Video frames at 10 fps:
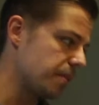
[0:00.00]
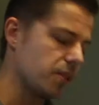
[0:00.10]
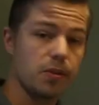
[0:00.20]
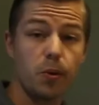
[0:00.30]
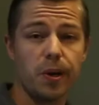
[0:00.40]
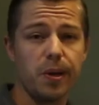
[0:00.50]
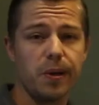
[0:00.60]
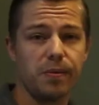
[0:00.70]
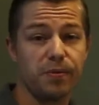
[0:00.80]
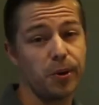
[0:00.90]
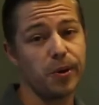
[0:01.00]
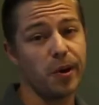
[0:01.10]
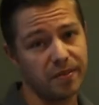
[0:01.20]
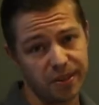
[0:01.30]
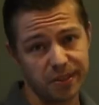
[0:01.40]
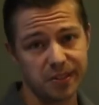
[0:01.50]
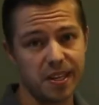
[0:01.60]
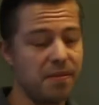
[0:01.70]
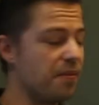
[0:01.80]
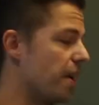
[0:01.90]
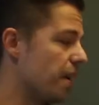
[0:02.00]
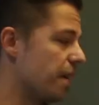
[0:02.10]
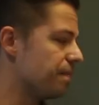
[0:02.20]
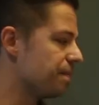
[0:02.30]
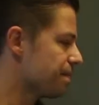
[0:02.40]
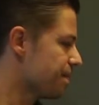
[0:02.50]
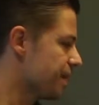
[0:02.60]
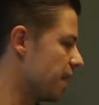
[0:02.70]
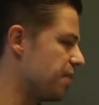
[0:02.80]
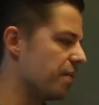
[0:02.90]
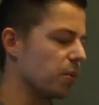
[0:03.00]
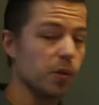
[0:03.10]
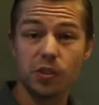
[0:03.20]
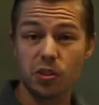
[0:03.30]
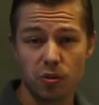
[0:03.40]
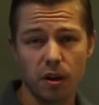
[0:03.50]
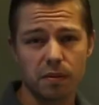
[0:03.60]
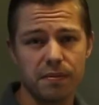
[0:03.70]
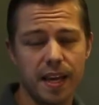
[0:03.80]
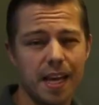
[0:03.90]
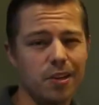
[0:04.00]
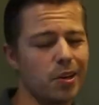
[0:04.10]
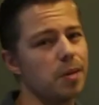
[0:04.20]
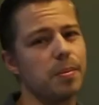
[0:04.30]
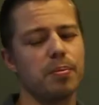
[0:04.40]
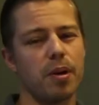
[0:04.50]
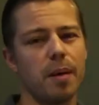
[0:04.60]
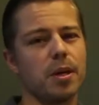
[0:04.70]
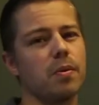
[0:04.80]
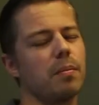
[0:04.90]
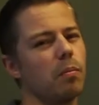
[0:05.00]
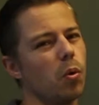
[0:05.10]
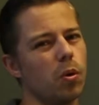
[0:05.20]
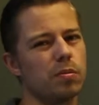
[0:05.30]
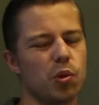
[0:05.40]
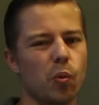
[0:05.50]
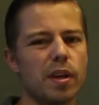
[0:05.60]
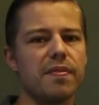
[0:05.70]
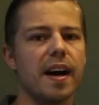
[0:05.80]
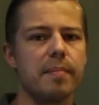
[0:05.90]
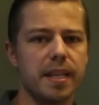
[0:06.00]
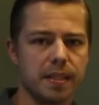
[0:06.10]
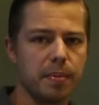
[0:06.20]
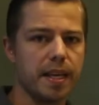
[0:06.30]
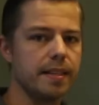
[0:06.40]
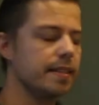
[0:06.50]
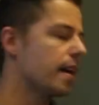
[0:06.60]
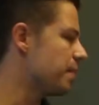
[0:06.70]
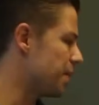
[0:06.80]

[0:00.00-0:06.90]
story for your ovens. If you have a really strong fan, you're going to be probably around more 25 minutes baking time.